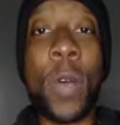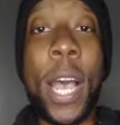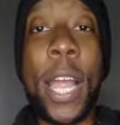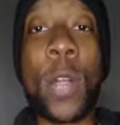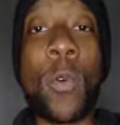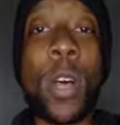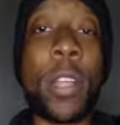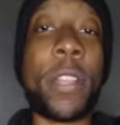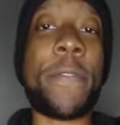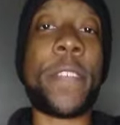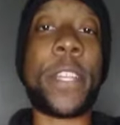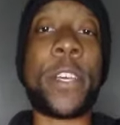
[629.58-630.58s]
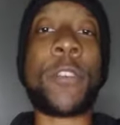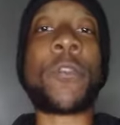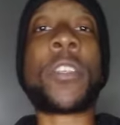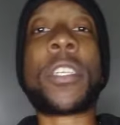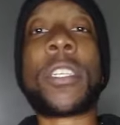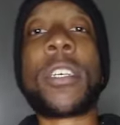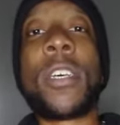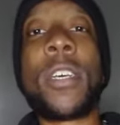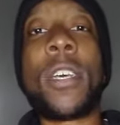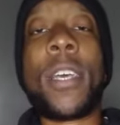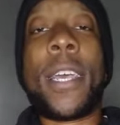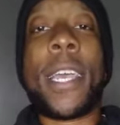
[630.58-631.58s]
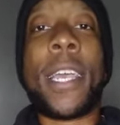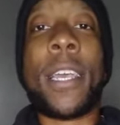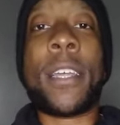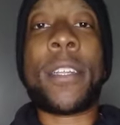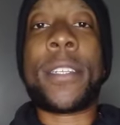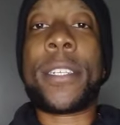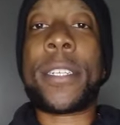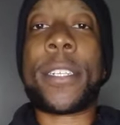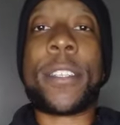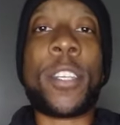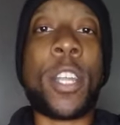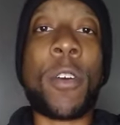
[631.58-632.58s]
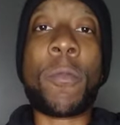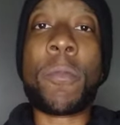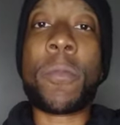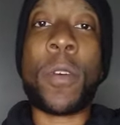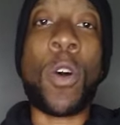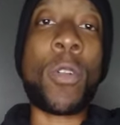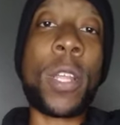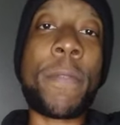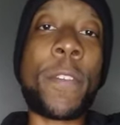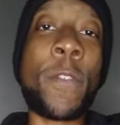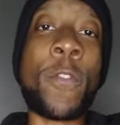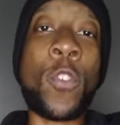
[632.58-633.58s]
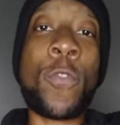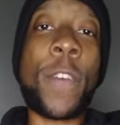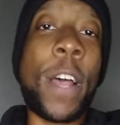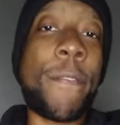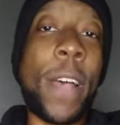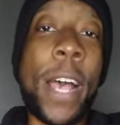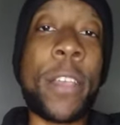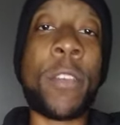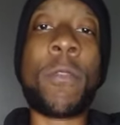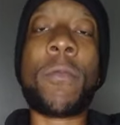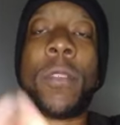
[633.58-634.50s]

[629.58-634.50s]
higher quality videos, and you know, only if you you find value,